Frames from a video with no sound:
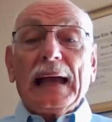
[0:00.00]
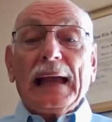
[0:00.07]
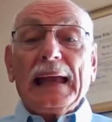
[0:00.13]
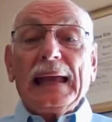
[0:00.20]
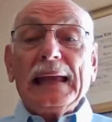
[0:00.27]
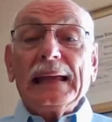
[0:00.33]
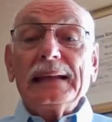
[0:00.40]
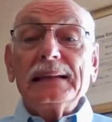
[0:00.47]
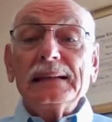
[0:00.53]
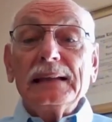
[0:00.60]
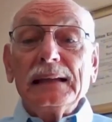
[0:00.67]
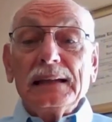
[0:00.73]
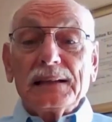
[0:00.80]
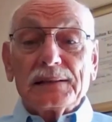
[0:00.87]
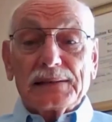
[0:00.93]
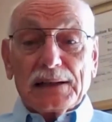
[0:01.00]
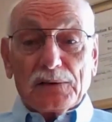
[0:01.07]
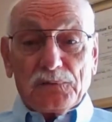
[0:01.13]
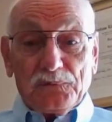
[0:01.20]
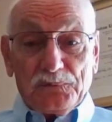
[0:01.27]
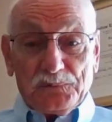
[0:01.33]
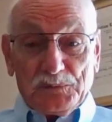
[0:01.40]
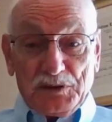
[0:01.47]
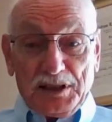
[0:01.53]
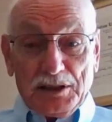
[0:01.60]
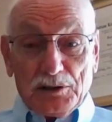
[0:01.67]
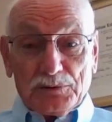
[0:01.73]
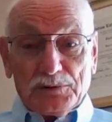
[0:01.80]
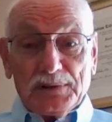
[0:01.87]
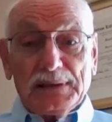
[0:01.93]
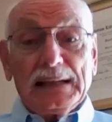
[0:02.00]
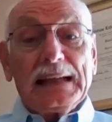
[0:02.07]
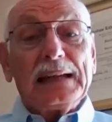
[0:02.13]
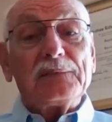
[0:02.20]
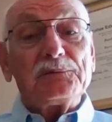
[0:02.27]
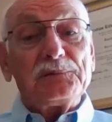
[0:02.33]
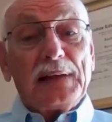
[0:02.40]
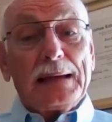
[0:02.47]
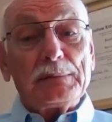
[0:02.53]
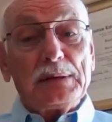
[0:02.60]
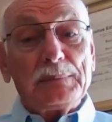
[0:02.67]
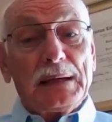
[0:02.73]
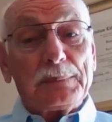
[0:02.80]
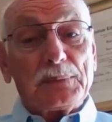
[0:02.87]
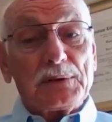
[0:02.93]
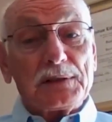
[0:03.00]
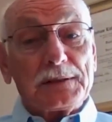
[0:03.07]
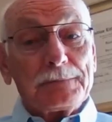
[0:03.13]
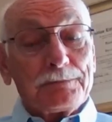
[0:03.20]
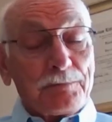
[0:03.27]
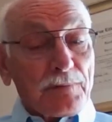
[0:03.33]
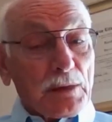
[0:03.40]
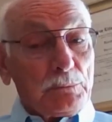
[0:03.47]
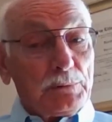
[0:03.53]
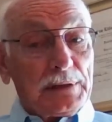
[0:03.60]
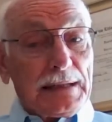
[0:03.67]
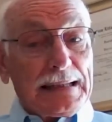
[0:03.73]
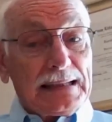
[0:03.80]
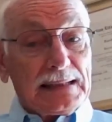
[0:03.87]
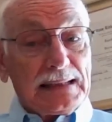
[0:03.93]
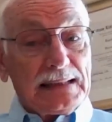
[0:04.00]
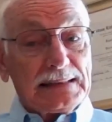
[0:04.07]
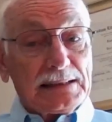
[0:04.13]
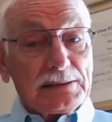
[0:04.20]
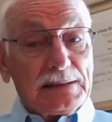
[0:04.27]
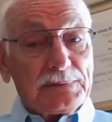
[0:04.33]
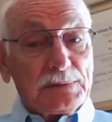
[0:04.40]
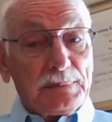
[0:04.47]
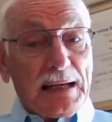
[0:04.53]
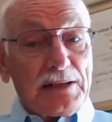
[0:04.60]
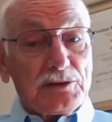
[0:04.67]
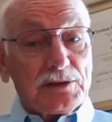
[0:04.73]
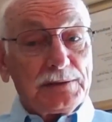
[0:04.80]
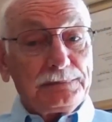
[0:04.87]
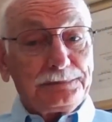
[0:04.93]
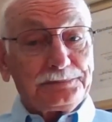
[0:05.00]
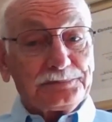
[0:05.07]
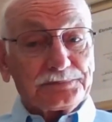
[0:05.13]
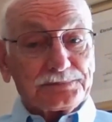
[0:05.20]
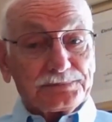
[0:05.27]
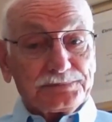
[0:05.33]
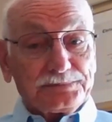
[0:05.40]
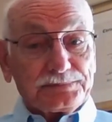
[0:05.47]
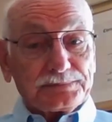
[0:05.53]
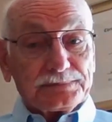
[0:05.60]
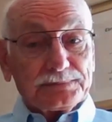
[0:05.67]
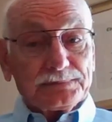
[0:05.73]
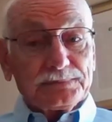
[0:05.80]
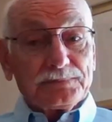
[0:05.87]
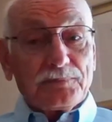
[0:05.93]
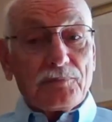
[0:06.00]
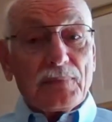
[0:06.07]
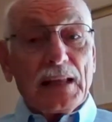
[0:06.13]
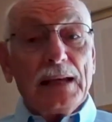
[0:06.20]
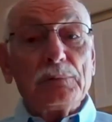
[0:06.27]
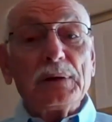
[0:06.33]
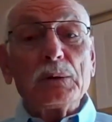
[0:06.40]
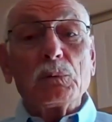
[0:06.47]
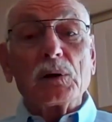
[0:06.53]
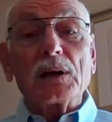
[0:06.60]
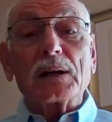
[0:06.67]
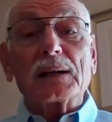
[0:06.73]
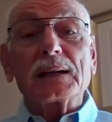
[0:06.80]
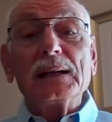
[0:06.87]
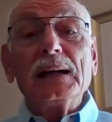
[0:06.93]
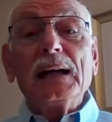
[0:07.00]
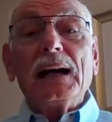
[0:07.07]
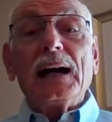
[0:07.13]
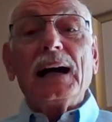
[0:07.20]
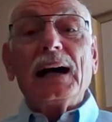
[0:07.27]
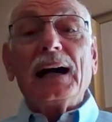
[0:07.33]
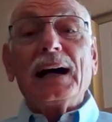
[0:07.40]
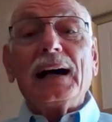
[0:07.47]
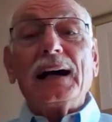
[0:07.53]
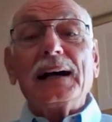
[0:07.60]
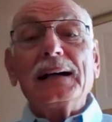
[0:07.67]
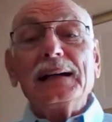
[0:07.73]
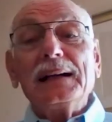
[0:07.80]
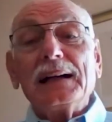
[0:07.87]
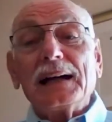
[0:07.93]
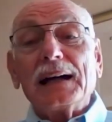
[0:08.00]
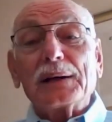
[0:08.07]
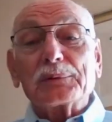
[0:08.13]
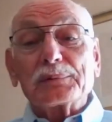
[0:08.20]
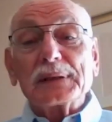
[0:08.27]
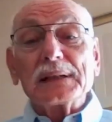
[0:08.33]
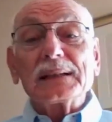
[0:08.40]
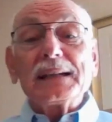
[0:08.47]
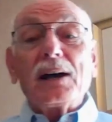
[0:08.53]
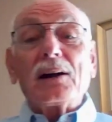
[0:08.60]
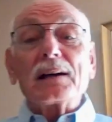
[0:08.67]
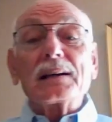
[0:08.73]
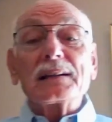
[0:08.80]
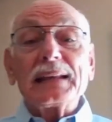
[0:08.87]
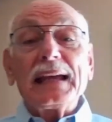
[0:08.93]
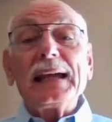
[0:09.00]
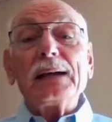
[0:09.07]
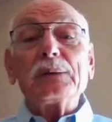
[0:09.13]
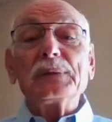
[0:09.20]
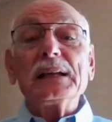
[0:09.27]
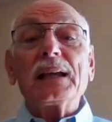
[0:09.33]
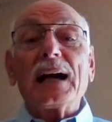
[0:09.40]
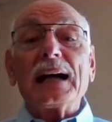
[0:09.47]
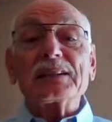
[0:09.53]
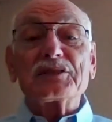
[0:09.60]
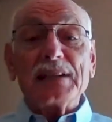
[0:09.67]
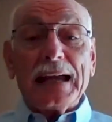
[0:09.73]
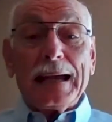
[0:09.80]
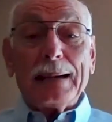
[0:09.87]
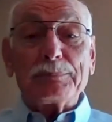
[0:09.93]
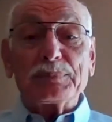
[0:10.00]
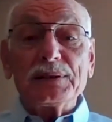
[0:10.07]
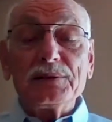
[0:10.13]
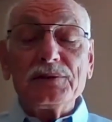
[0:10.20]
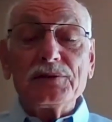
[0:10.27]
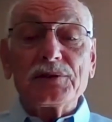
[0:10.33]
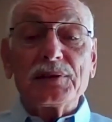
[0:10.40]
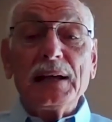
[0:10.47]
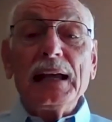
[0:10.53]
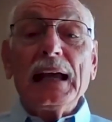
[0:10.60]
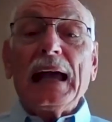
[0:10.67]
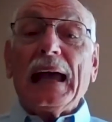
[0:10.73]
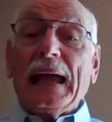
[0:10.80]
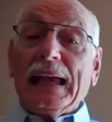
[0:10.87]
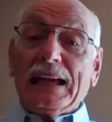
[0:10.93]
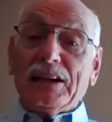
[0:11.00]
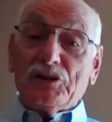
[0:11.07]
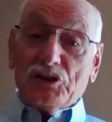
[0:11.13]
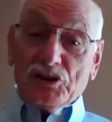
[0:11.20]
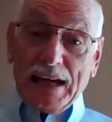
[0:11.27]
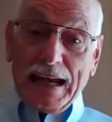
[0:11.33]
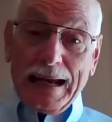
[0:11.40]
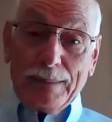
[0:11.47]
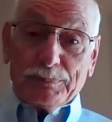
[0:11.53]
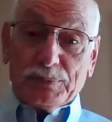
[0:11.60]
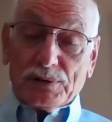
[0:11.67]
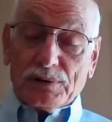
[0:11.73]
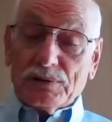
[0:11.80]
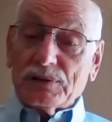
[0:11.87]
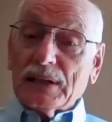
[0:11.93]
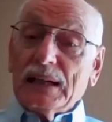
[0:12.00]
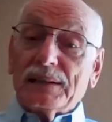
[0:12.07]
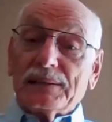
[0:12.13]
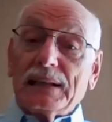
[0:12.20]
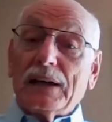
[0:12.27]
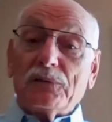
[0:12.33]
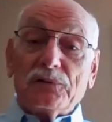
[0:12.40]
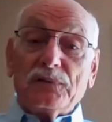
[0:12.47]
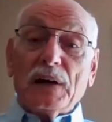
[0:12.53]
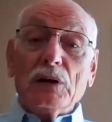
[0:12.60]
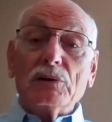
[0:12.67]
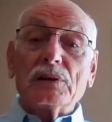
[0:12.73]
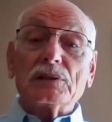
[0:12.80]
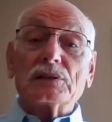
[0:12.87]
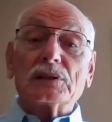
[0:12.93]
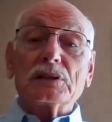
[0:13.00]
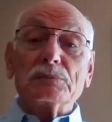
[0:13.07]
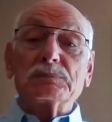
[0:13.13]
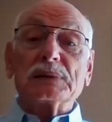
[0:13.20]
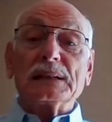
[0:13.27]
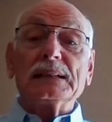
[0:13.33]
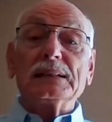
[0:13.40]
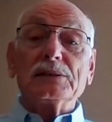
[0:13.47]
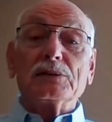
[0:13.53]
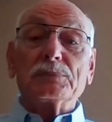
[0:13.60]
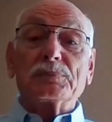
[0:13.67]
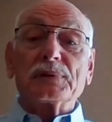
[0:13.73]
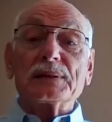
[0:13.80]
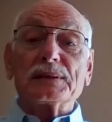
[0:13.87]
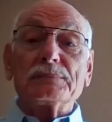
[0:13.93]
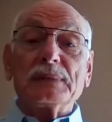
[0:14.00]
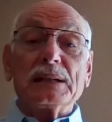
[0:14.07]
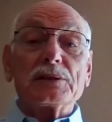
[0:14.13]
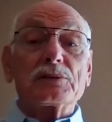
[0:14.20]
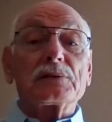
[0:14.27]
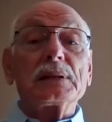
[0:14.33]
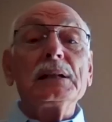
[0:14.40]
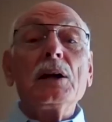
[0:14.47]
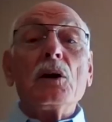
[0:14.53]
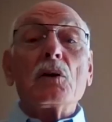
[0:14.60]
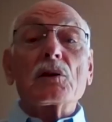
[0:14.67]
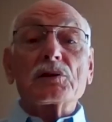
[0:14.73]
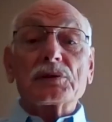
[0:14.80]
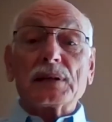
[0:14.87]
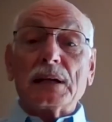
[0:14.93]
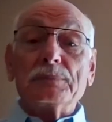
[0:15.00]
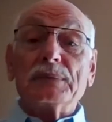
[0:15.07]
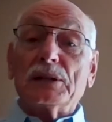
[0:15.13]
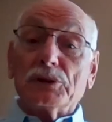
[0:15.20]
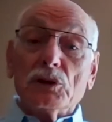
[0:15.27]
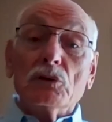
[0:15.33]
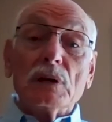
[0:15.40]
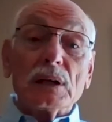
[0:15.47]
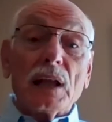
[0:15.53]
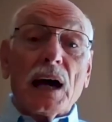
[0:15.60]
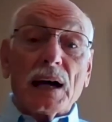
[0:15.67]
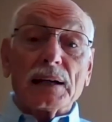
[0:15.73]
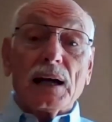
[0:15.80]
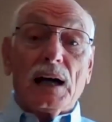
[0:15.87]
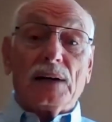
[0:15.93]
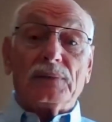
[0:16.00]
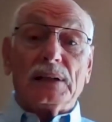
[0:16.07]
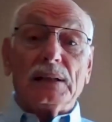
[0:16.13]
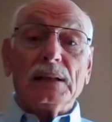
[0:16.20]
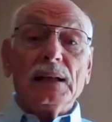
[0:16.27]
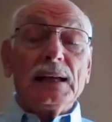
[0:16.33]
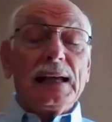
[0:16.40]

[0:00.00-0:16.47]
and their children and family members when they can get their information and we work uh, really hard on that. We got chaplains and chapters that focus completely on prison ministry or some that do a lot of it.